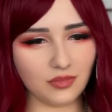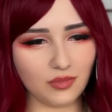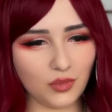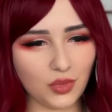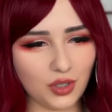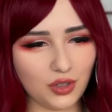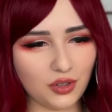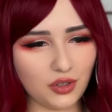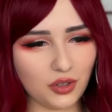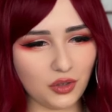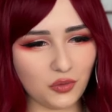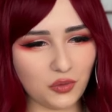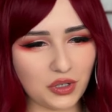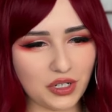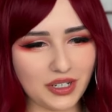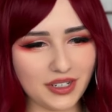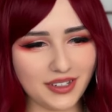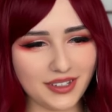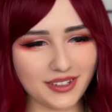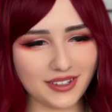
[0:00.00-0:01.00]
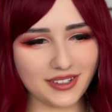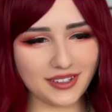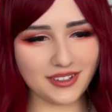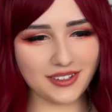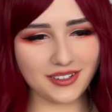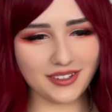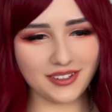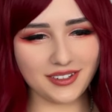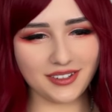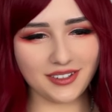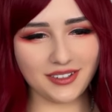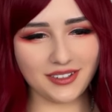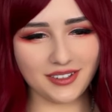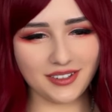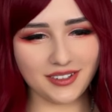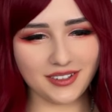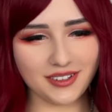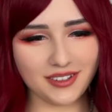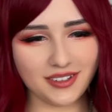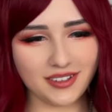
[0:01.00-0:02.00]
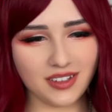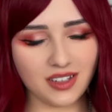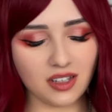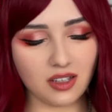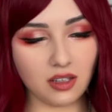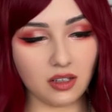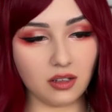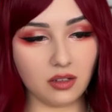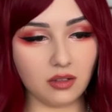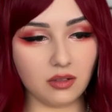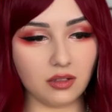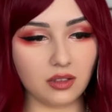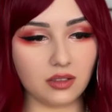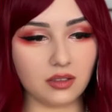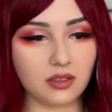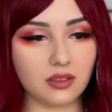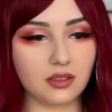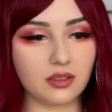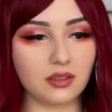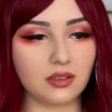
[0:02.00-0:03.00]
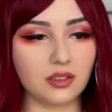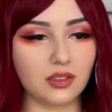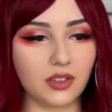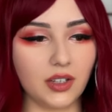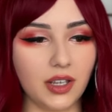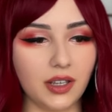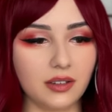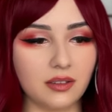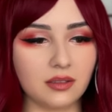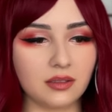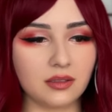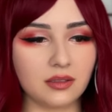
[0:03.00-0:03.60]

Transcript: But you don't know what it is. Oh, okay.